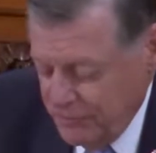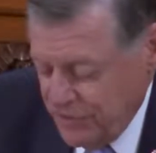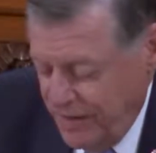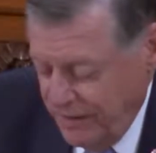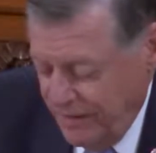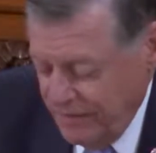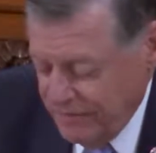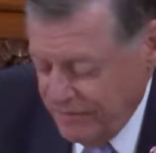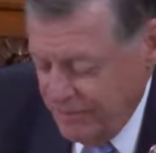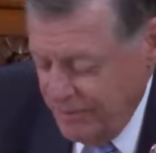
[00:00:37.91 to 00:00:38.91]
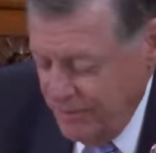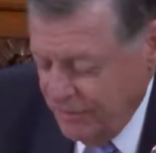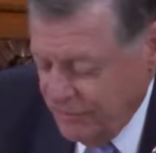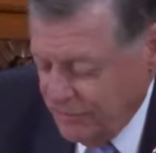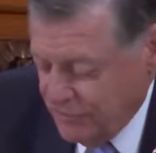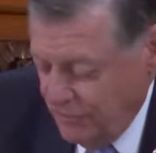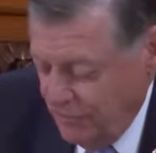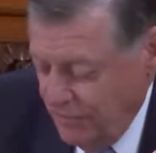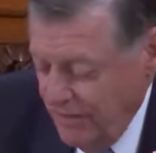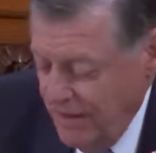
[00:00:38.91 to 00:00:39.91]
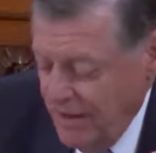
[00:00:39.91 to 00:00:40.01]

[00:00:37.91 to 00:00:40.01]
which highlights the committee's concern